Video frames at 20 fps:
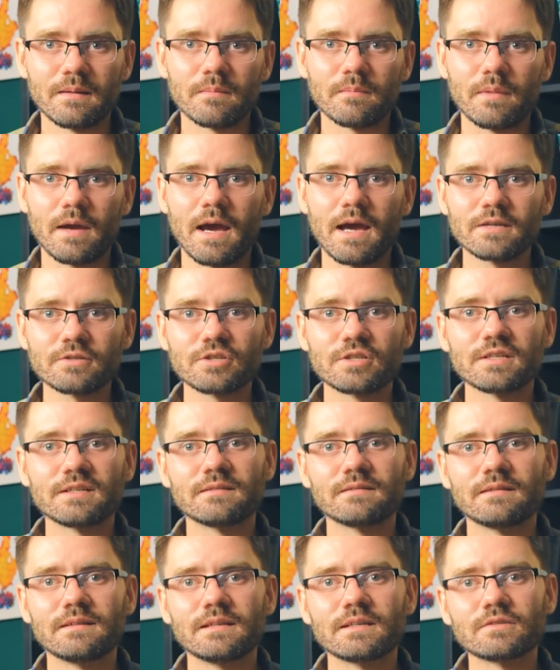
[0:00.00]

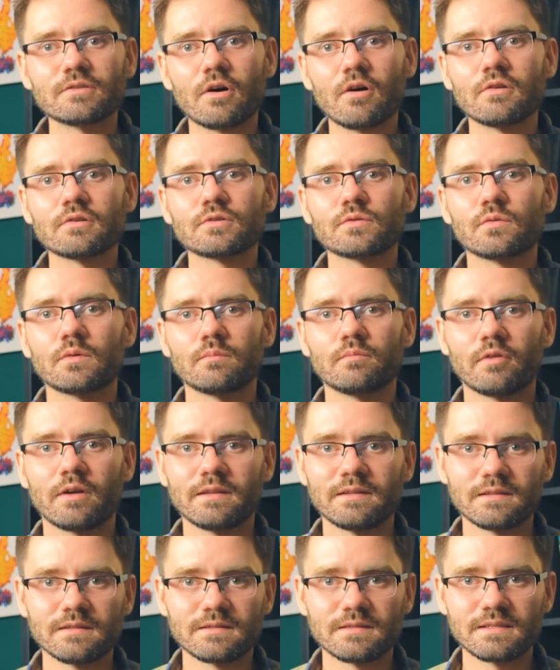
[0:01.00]
Passion is also a
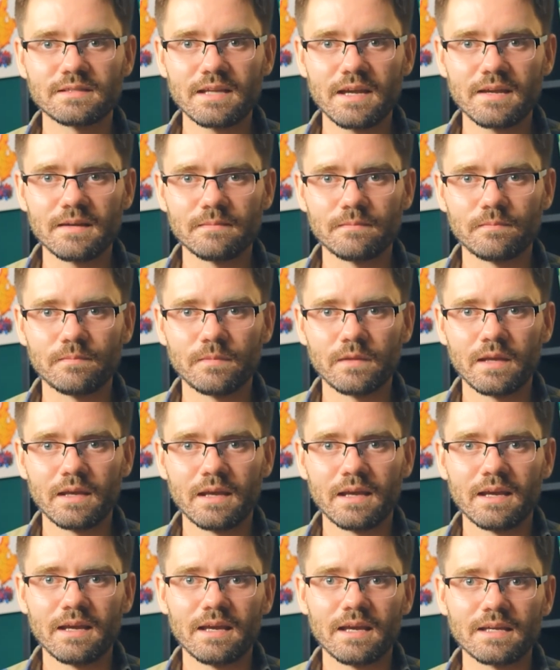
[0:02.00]
blended state.
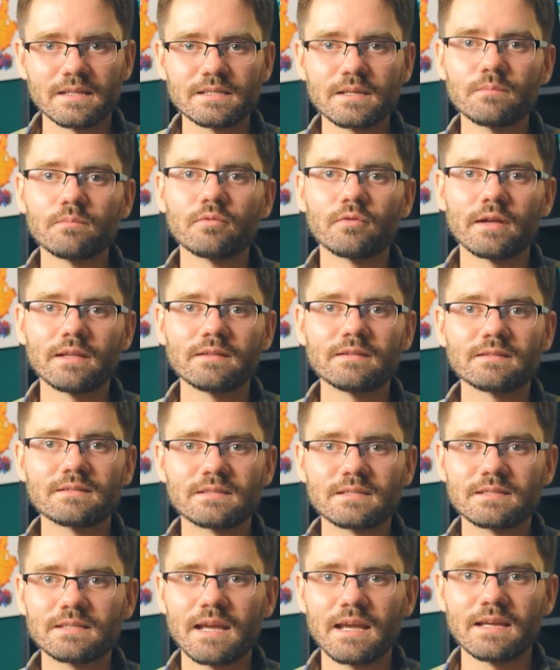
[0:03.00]
It's a blended
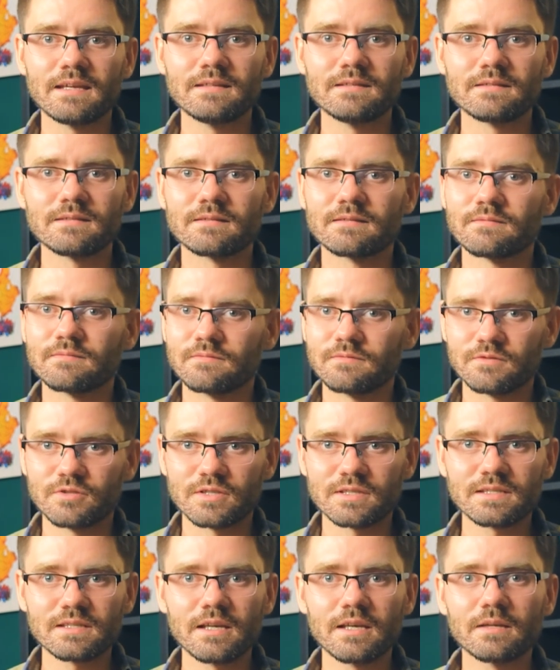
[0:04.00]
state,
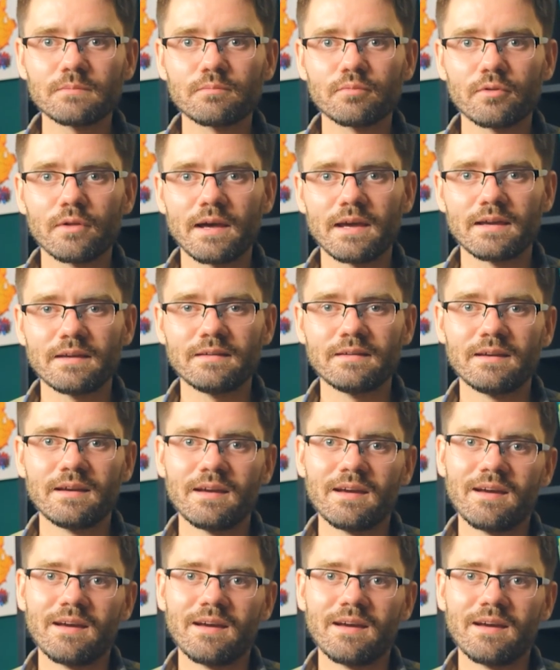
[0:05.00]
just like play,